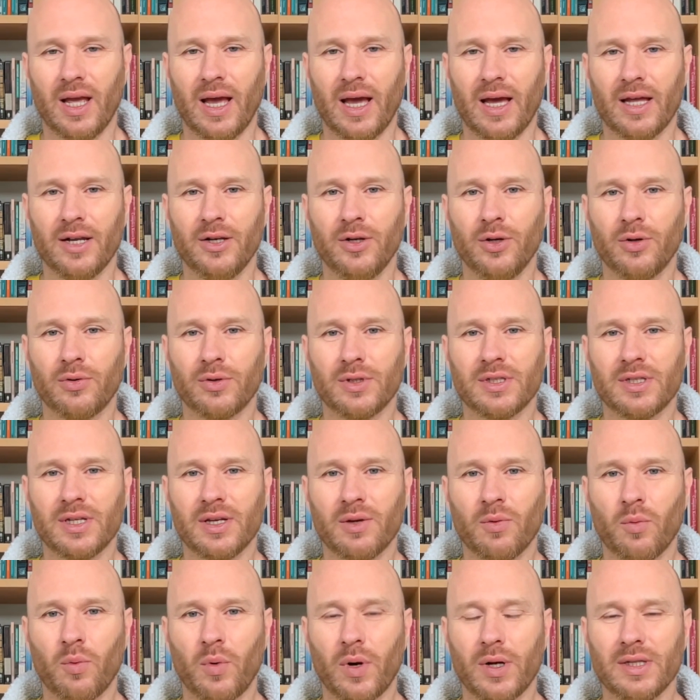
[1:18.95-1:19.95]
And
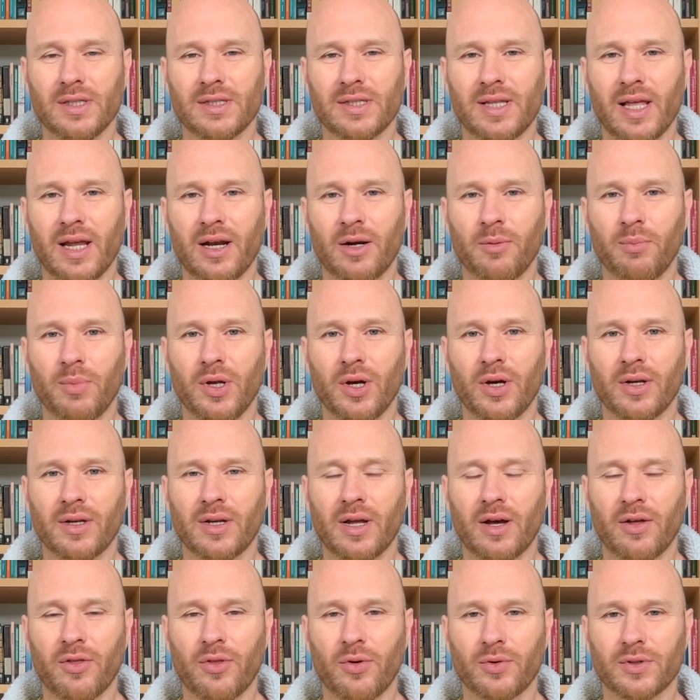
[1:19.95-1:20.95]
noticing what is there beyond
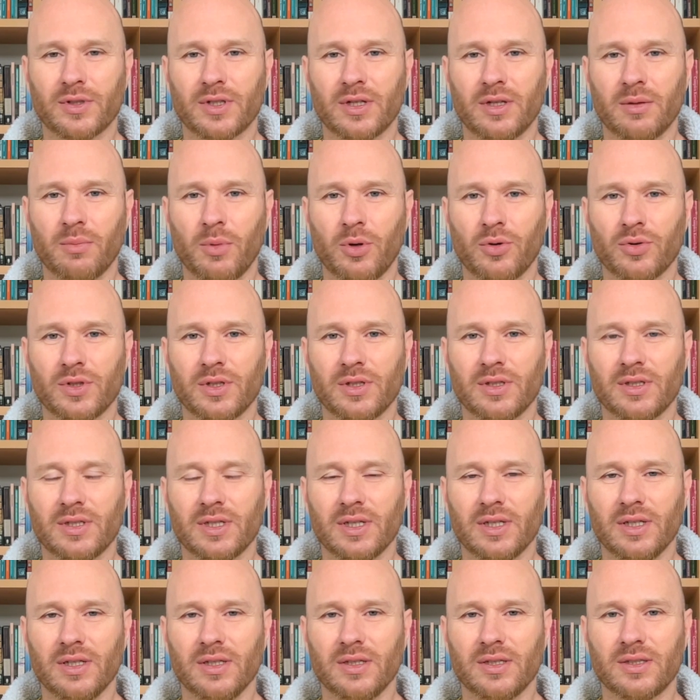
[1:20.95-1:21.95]
our thoughts and emotions
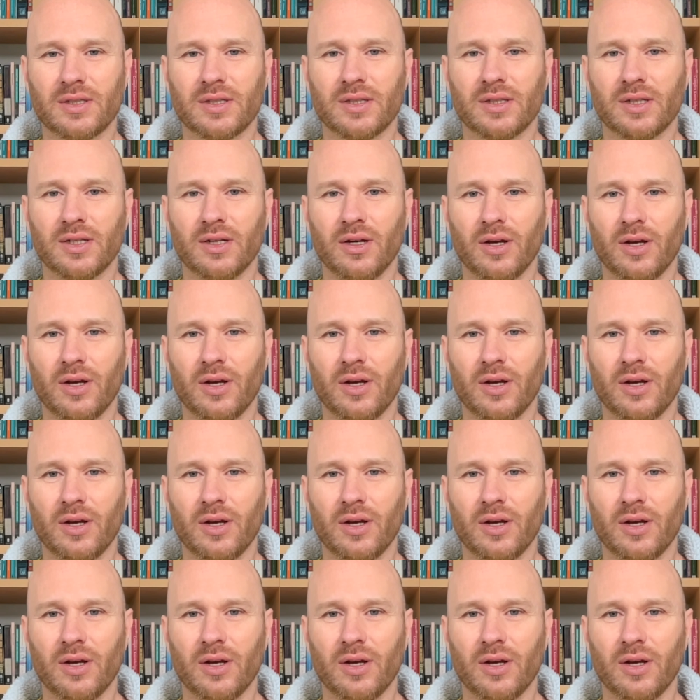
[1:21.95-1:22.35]
is